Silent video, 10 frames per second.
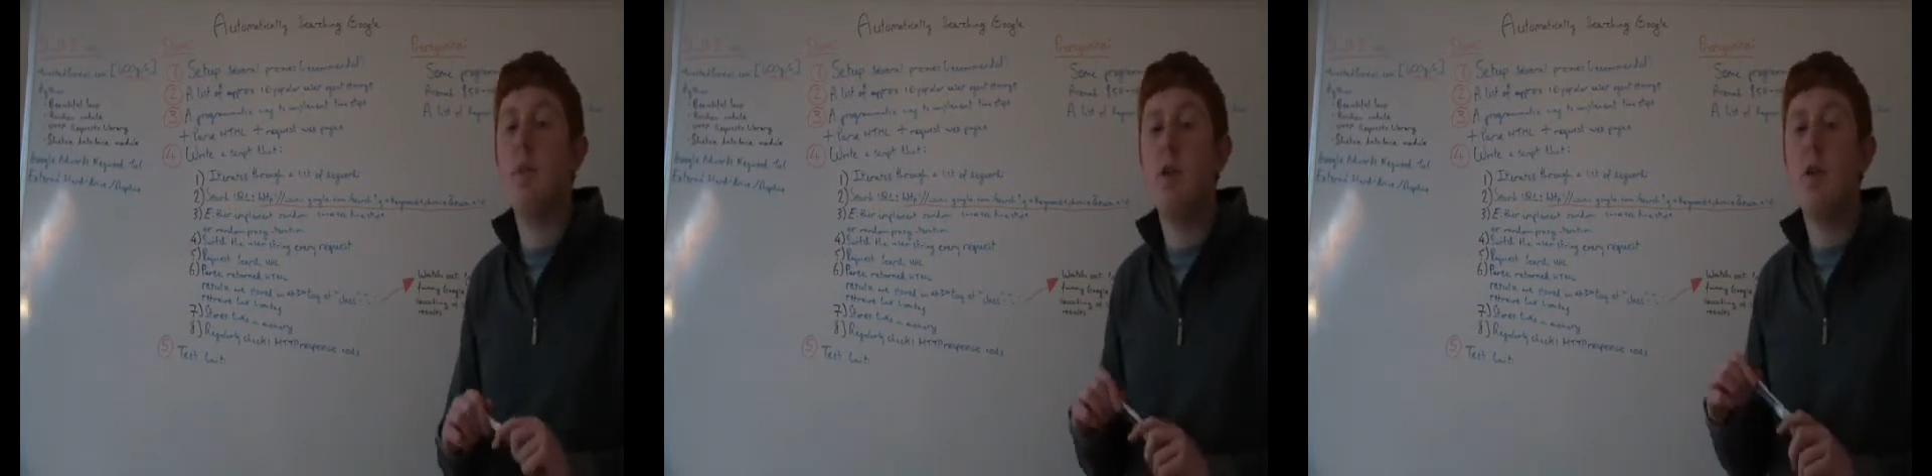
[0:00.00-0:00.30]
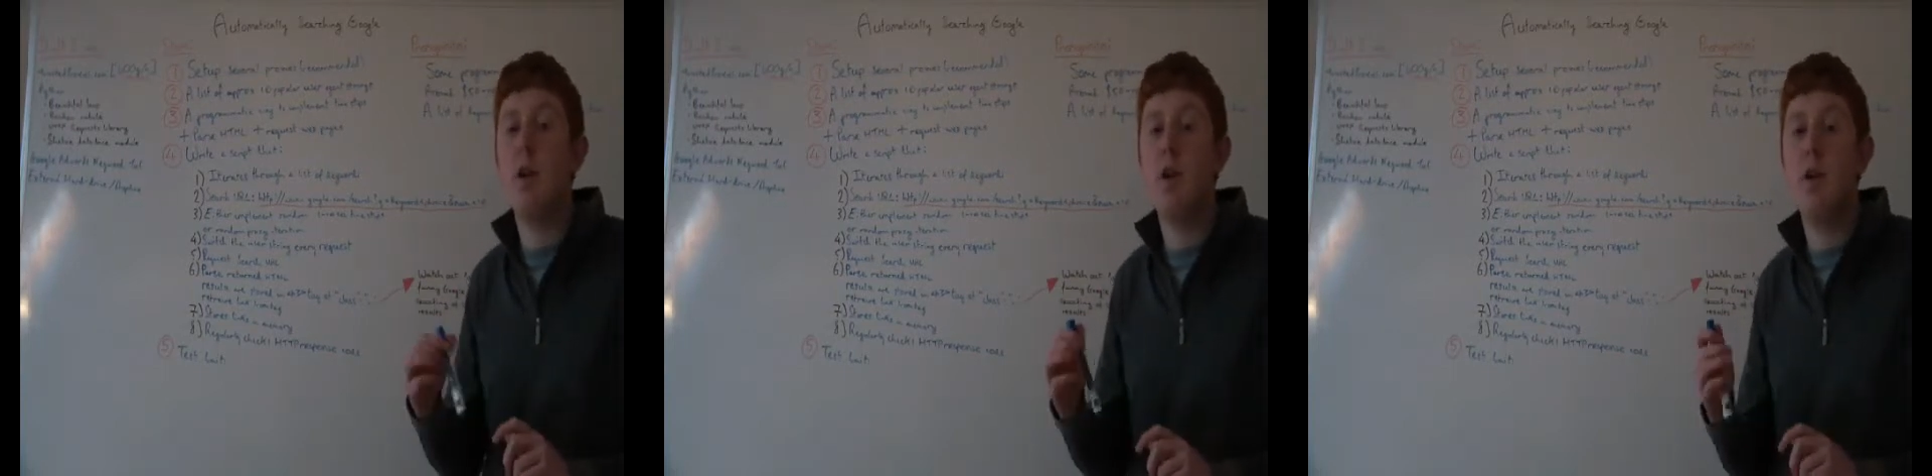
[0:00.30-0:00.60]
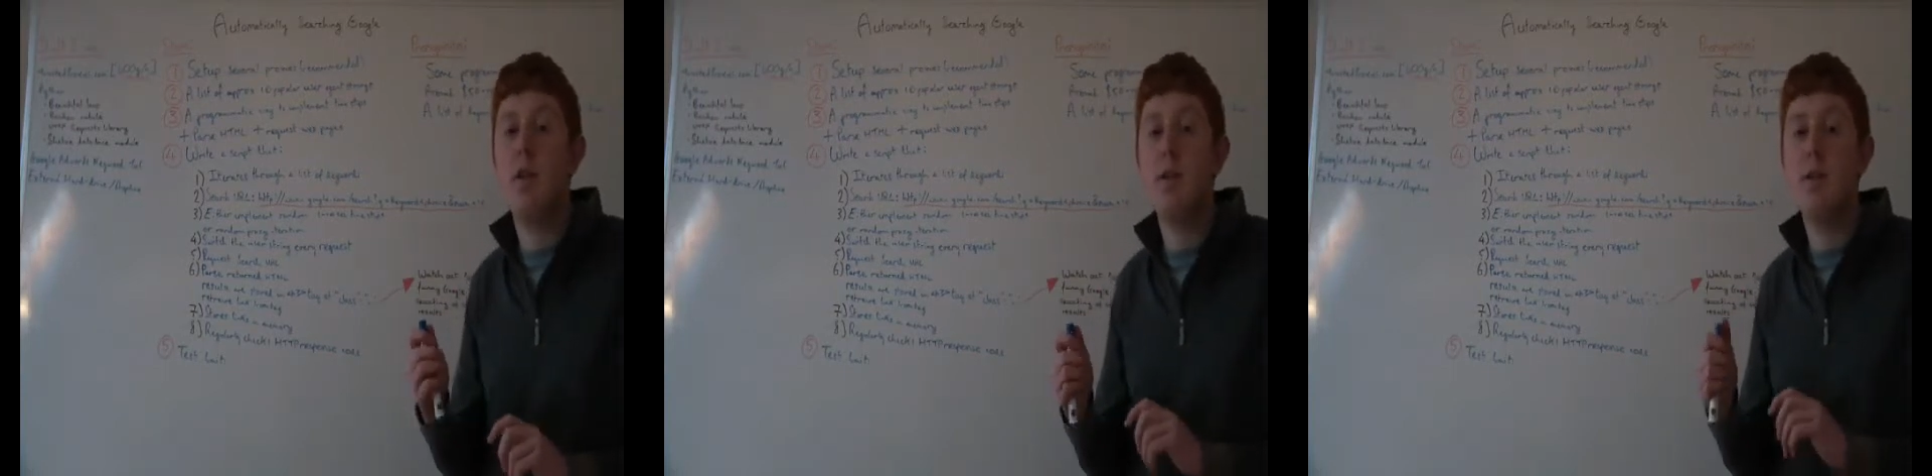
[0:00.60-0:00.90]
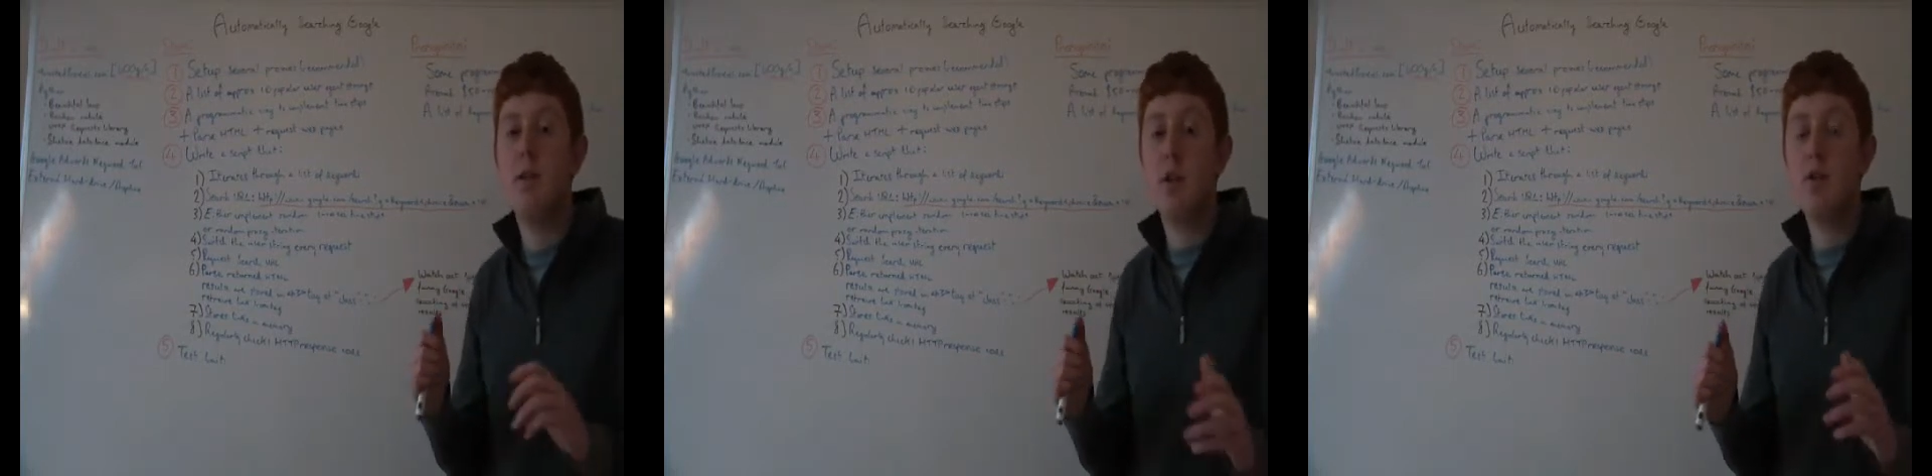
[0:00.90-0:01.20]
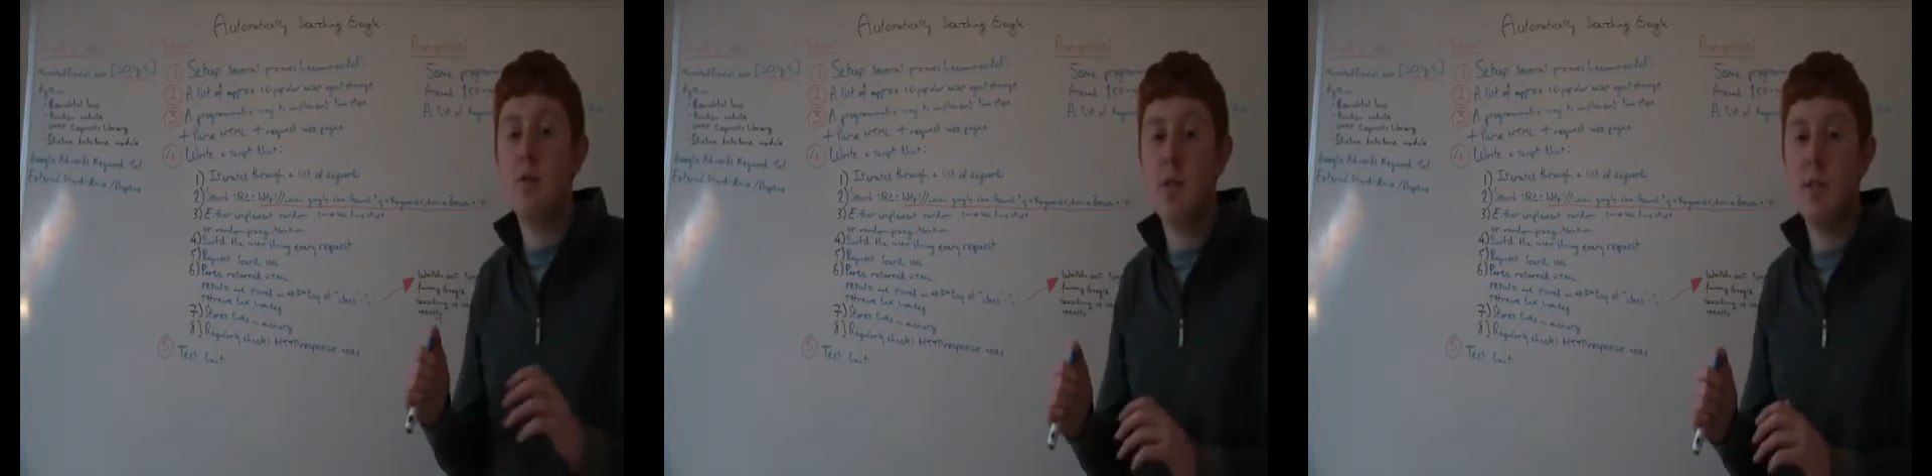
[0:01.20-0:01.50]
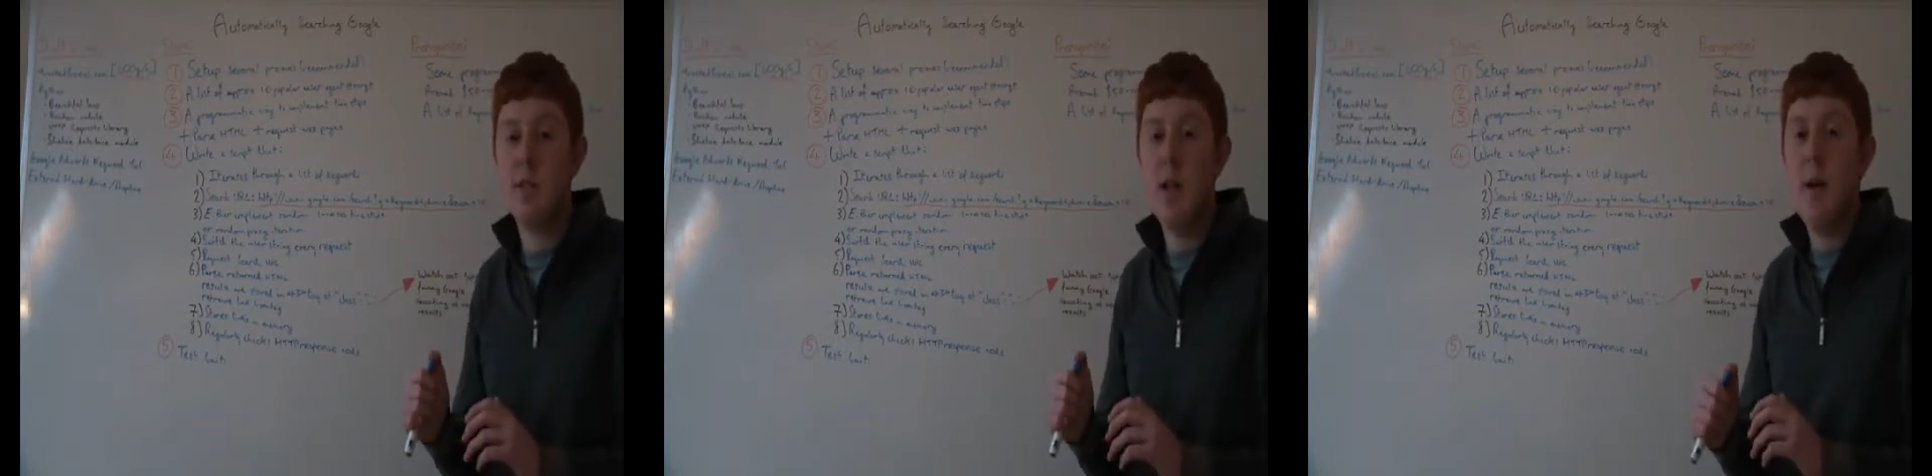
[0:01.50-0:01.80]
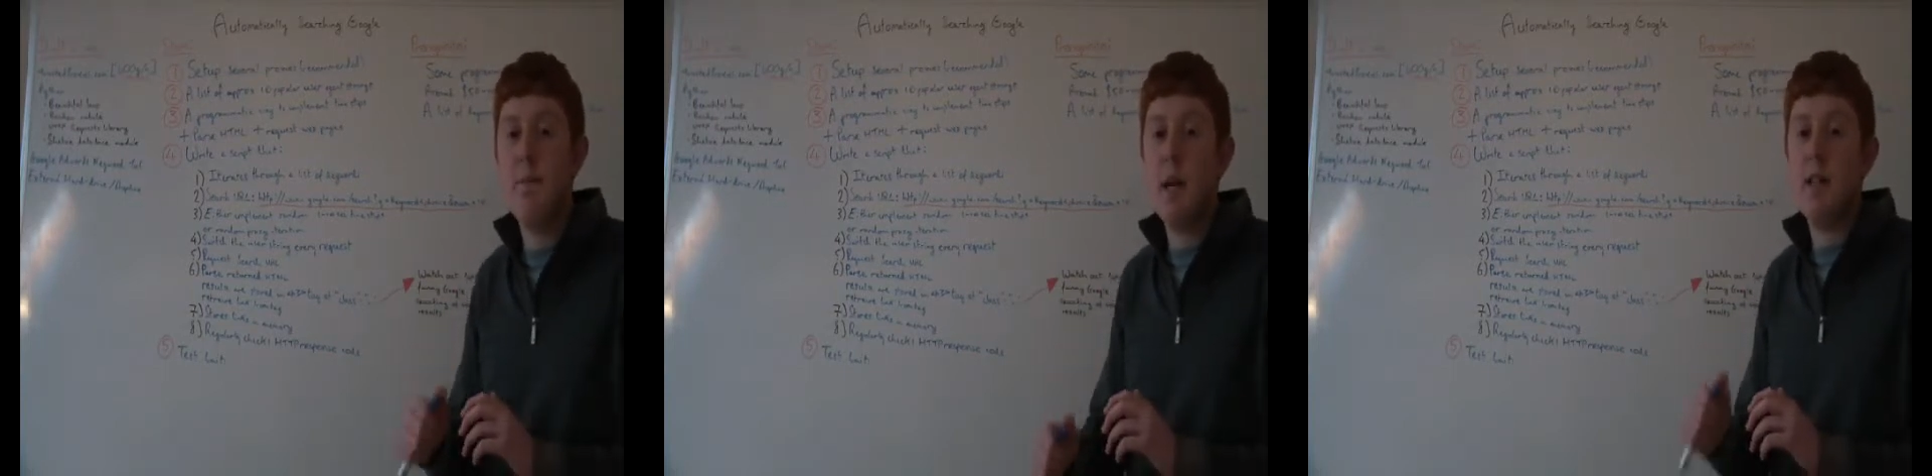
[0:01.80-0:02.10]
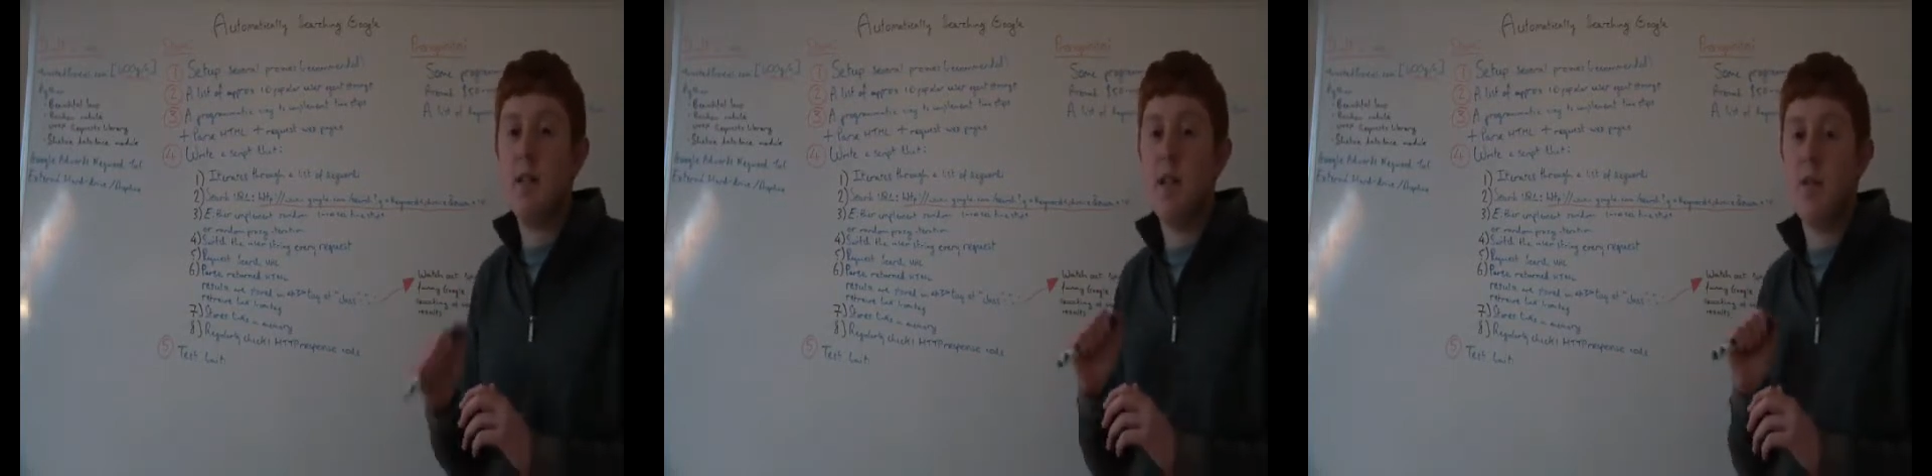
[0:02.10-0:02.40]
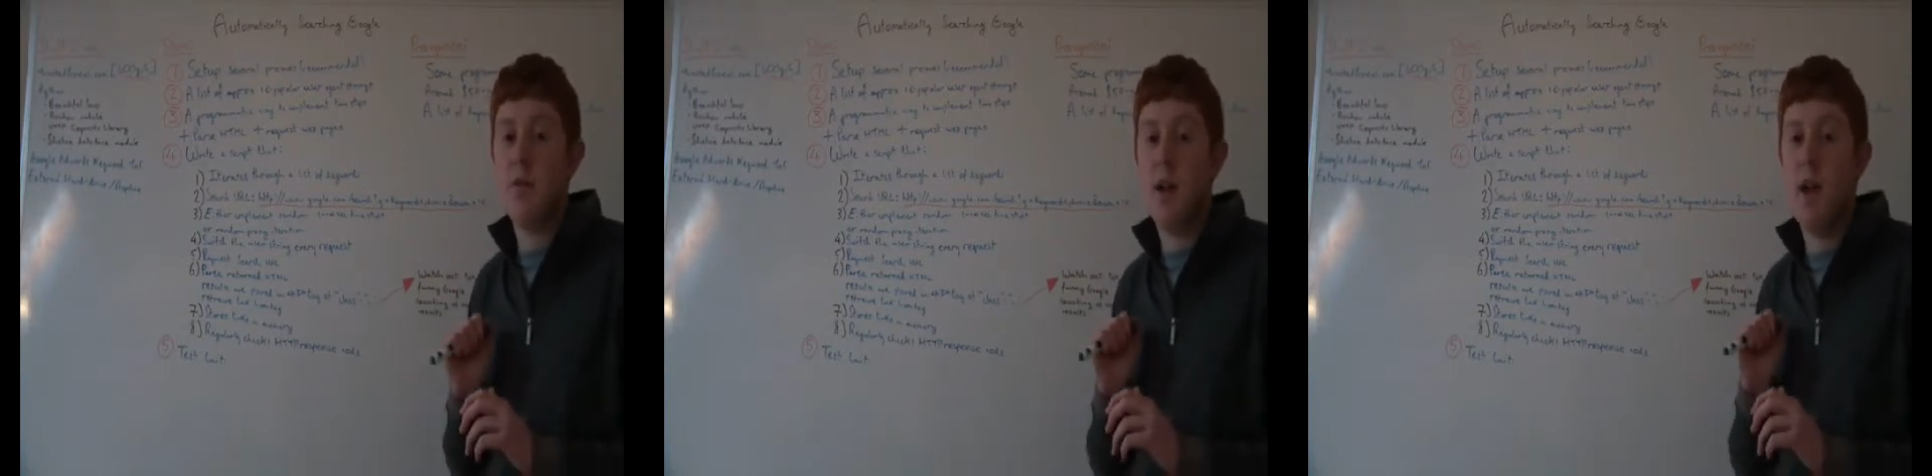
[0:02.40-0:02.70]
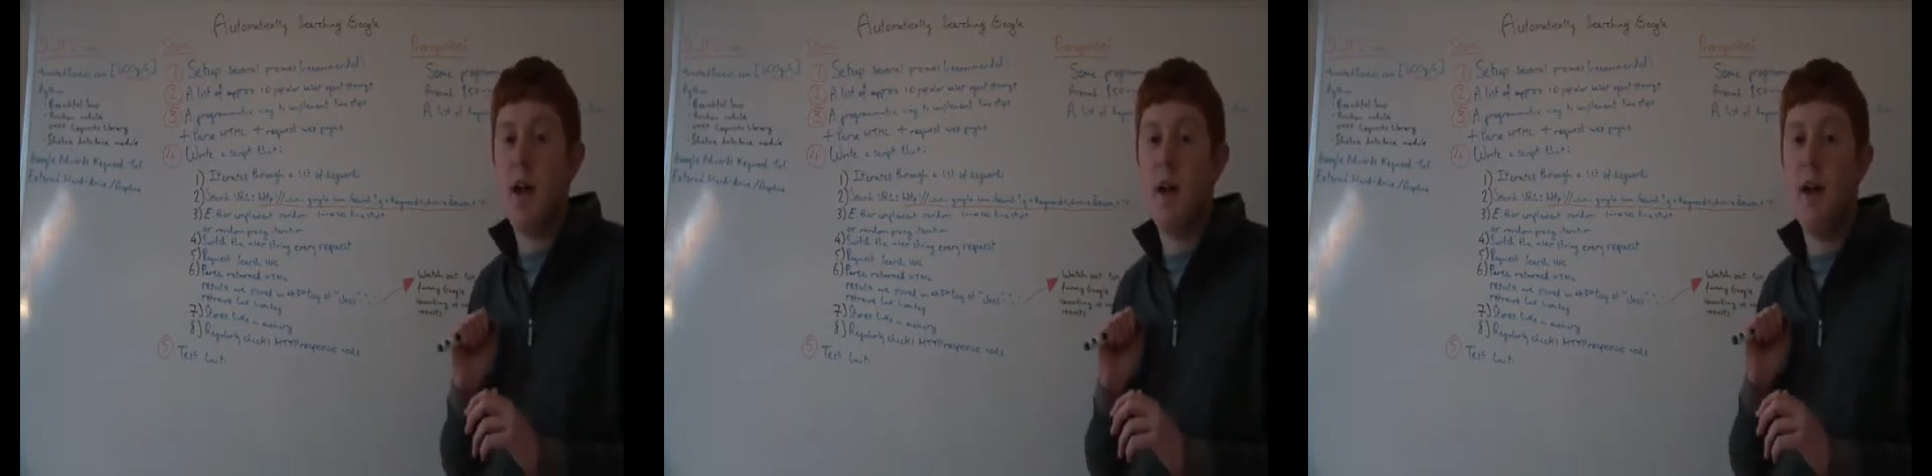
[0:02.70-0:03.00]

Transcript: your search results based on the